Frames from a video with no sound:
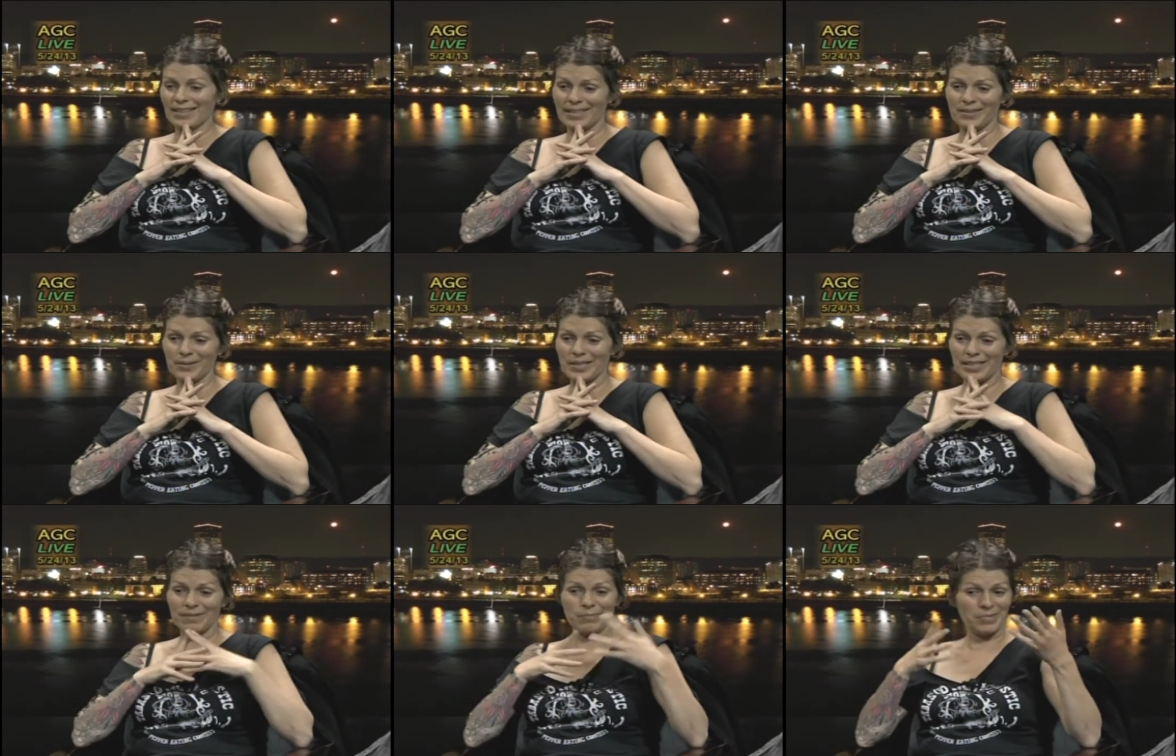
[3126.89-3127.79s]

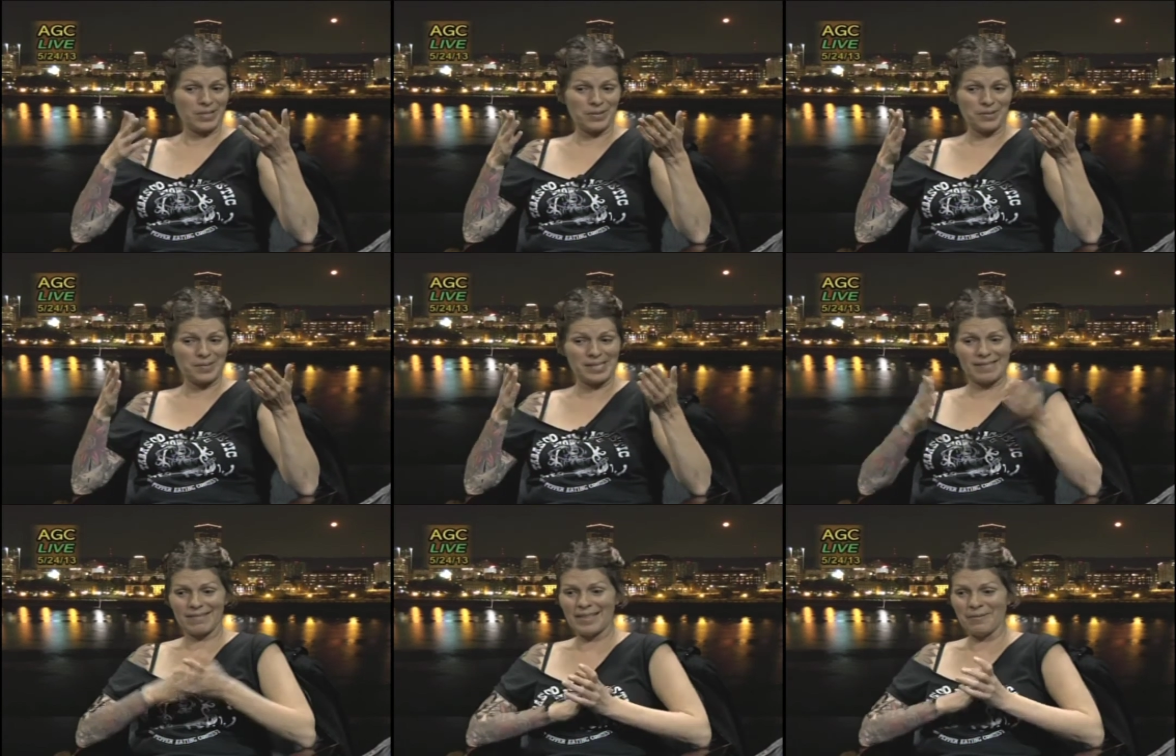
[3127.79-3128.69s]
canola
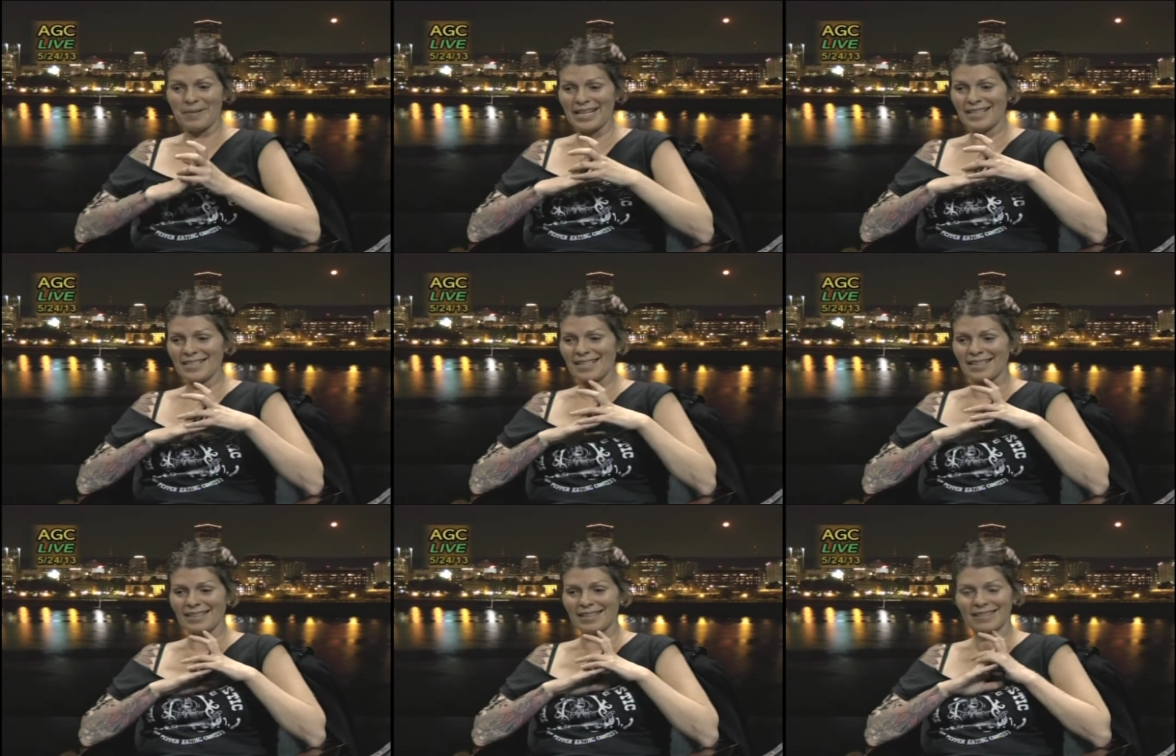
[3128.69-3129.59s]
blows in the wind
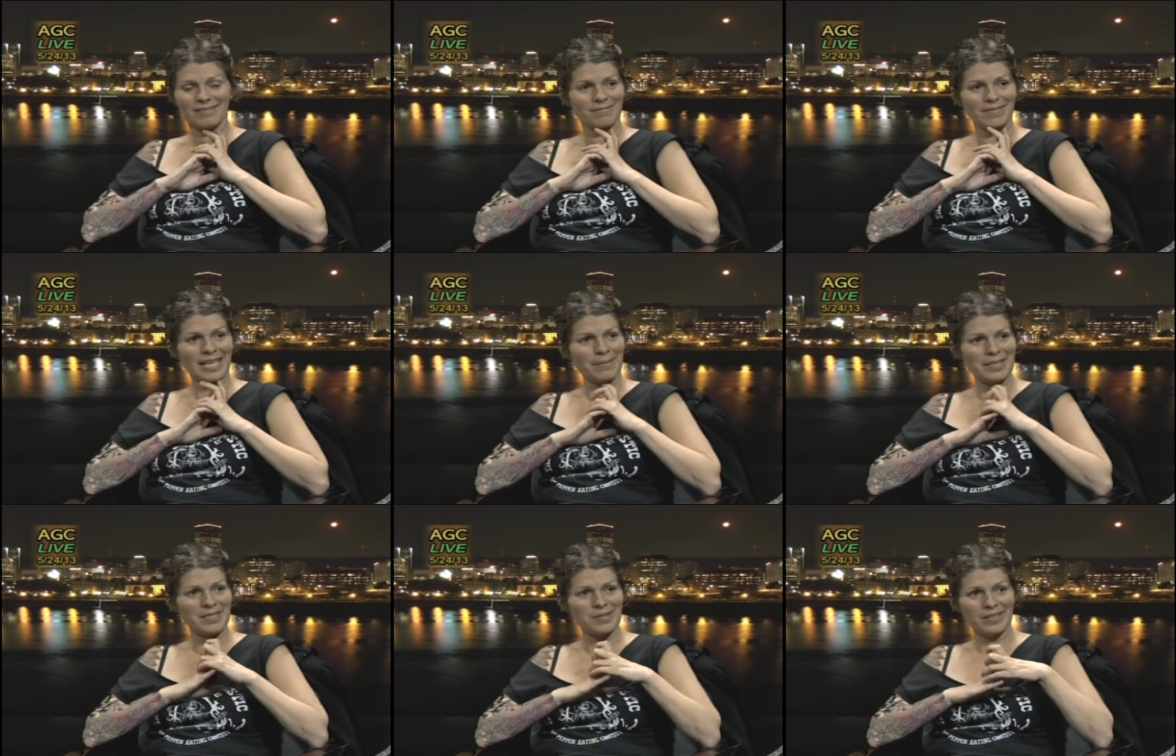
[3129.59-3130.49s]
and it came
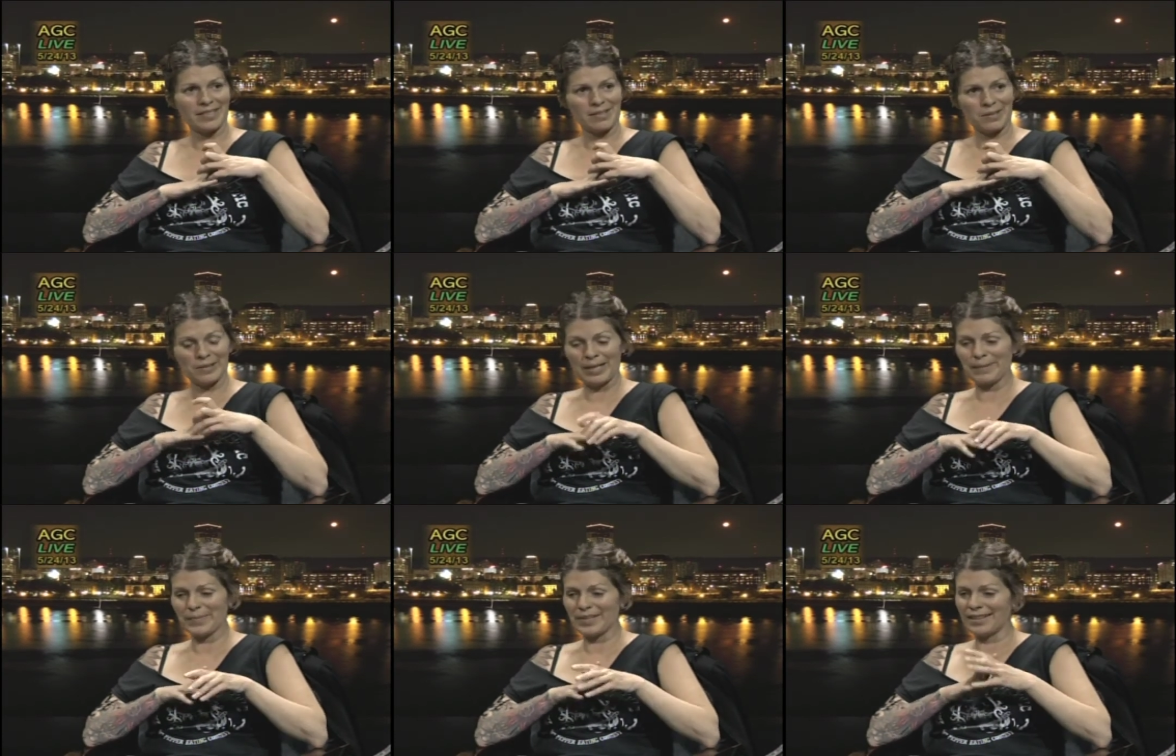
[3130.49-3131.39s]
into his
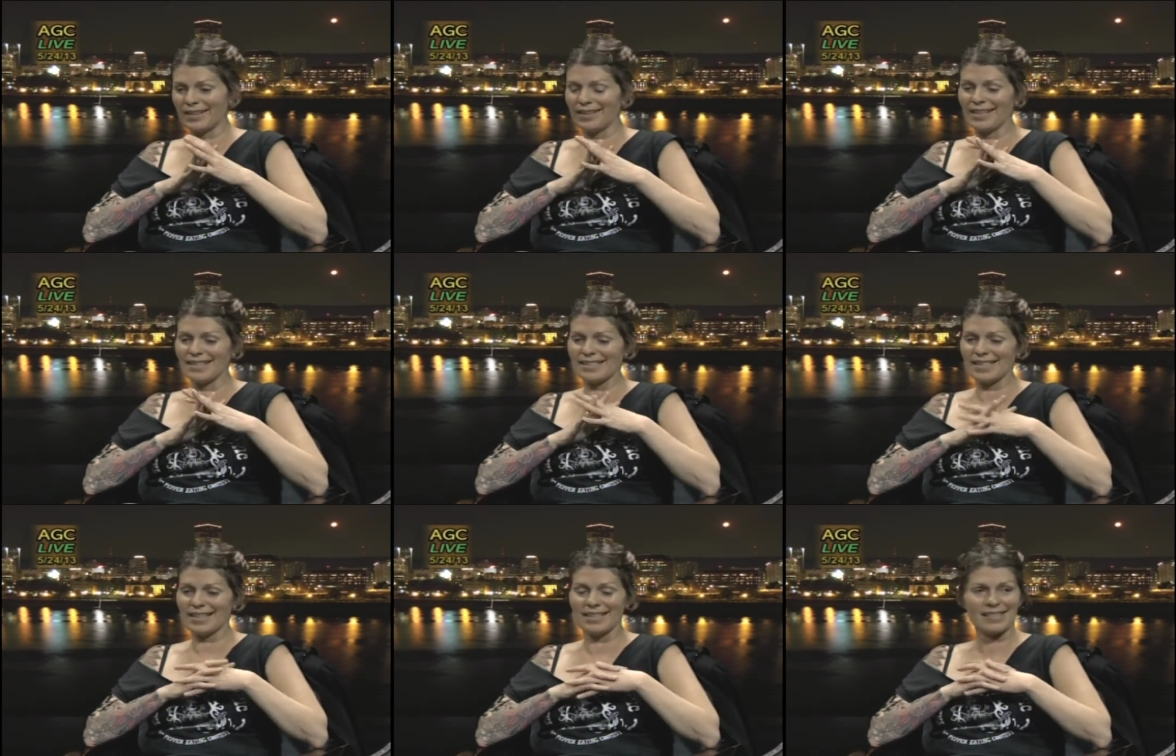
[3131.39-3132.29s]
crop and then they
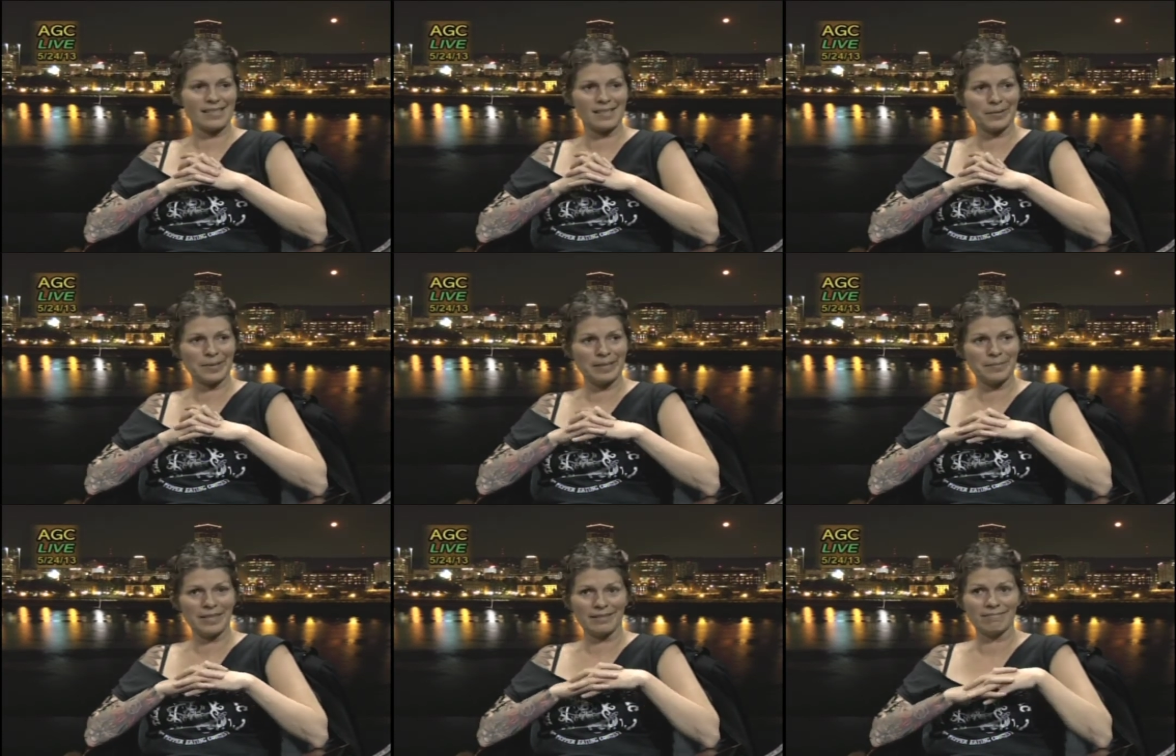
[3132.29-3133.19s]
decided to sue
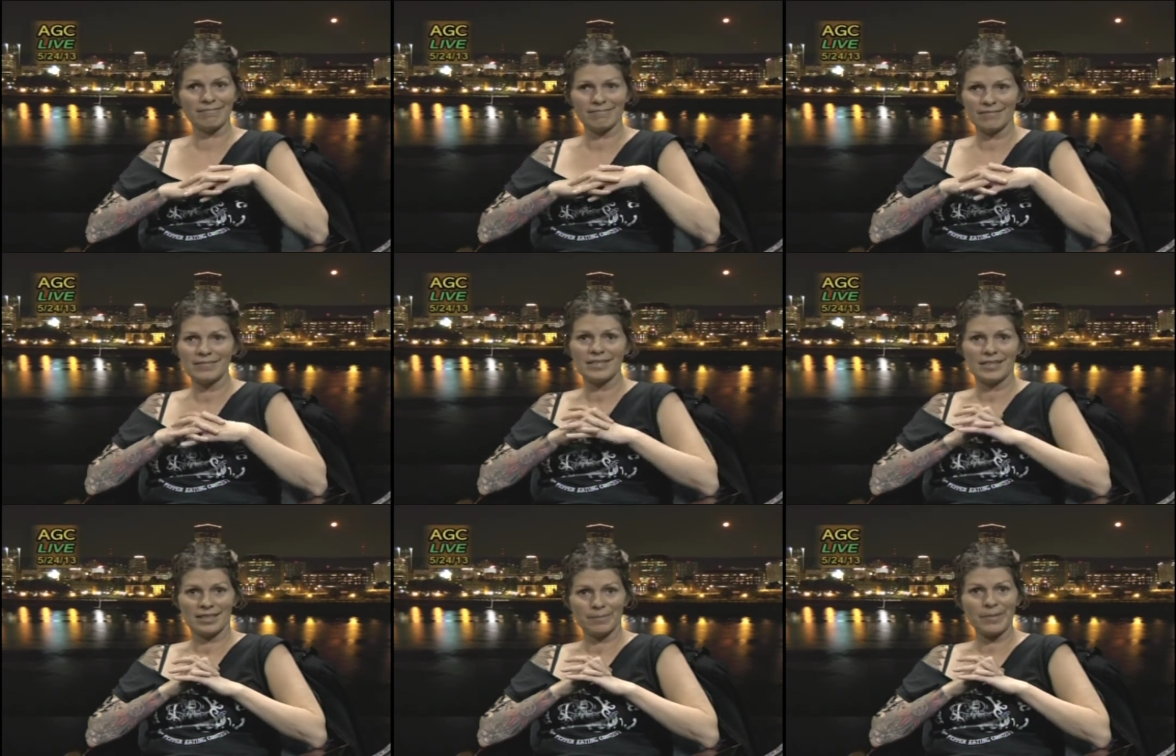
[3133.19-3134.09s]
him and
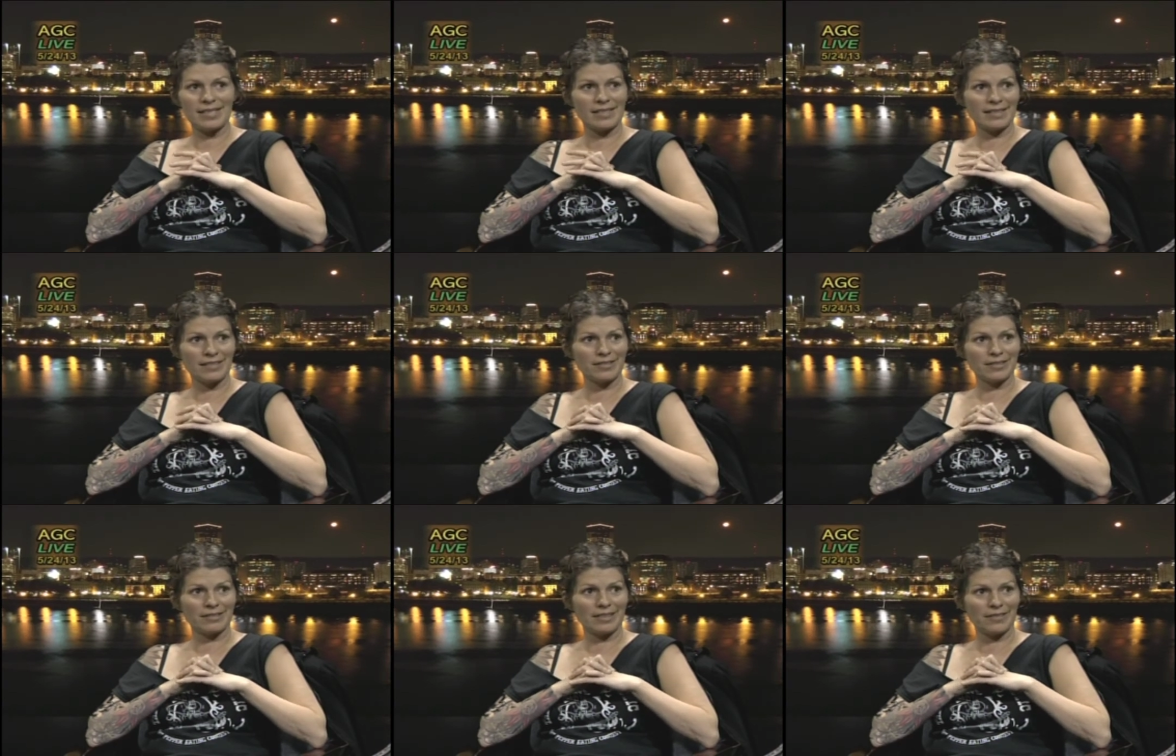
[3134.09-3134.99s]
basically
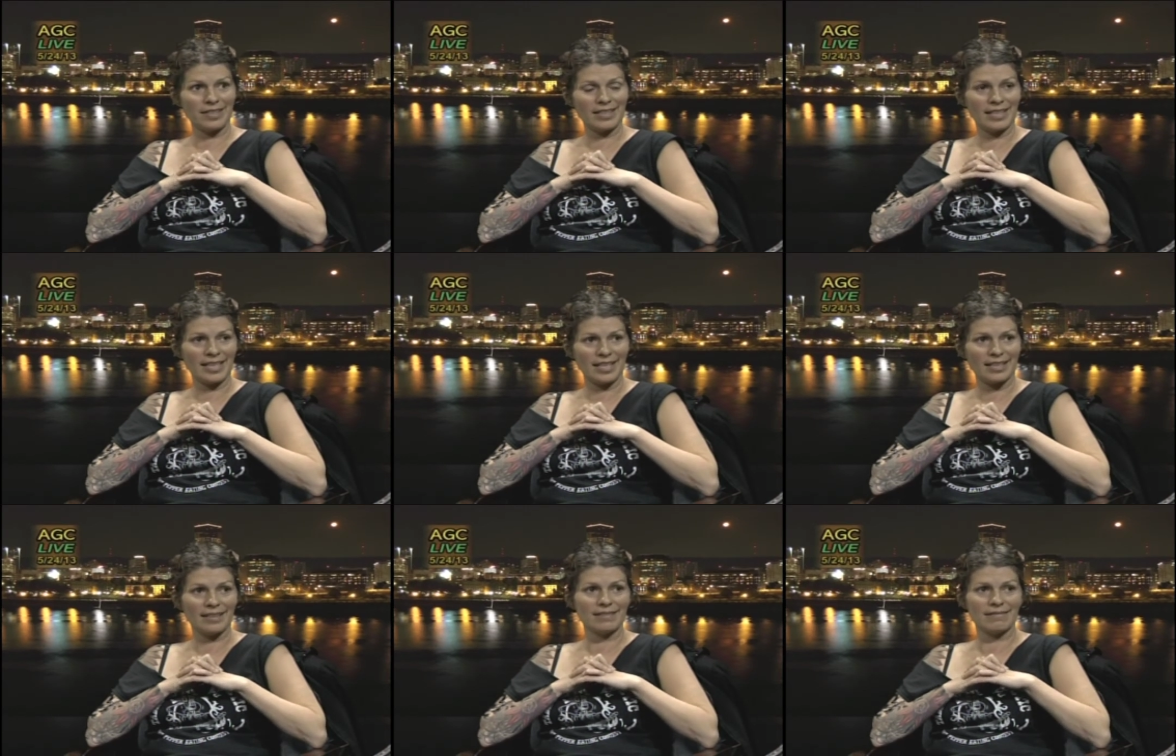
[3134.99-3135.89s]
took everything he
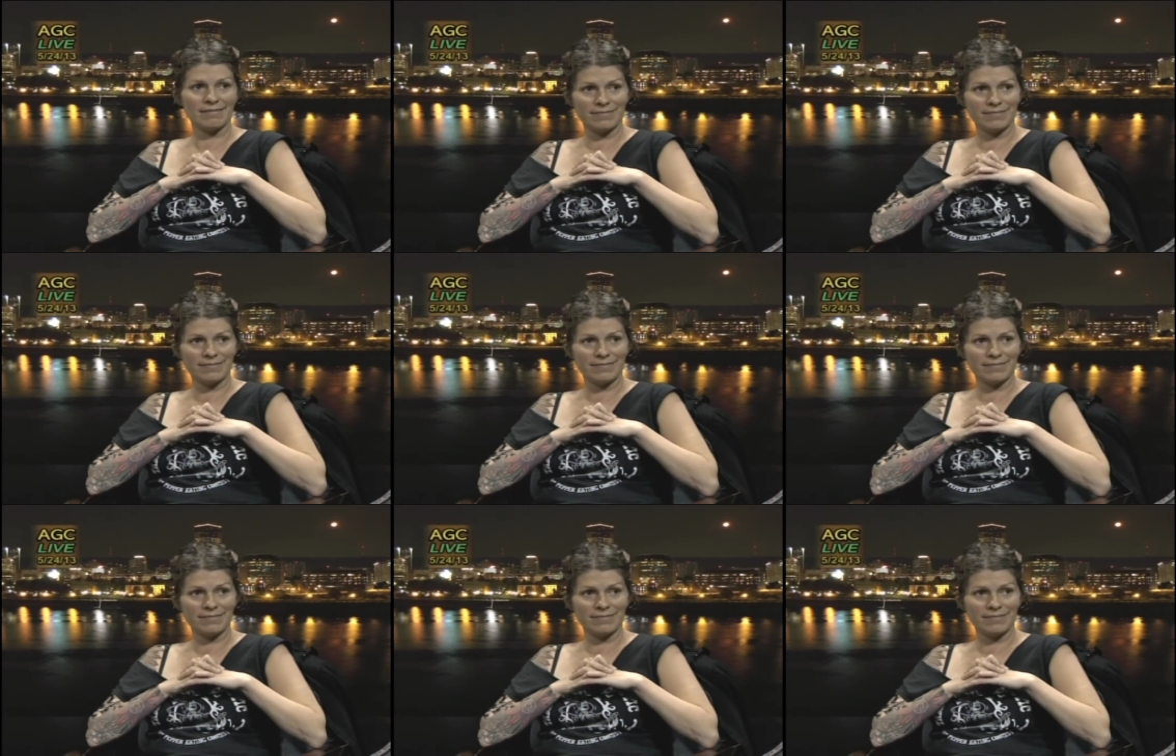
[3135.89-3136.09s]
had.